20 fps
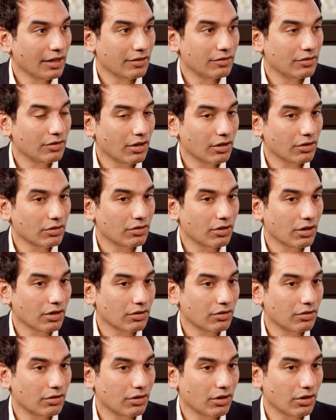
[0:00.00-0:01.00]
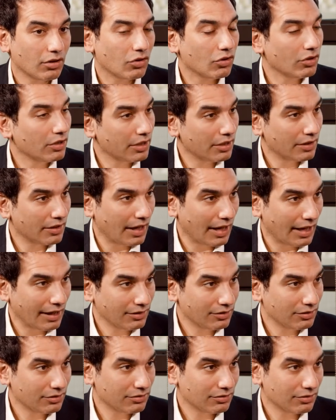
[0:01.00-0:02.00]
Not not not only
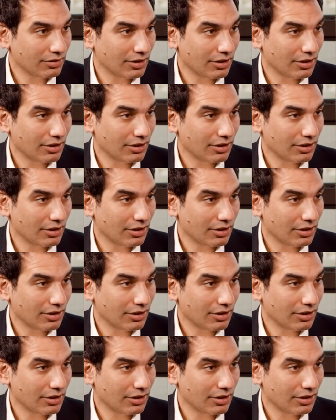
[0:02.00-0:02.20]
that, uh,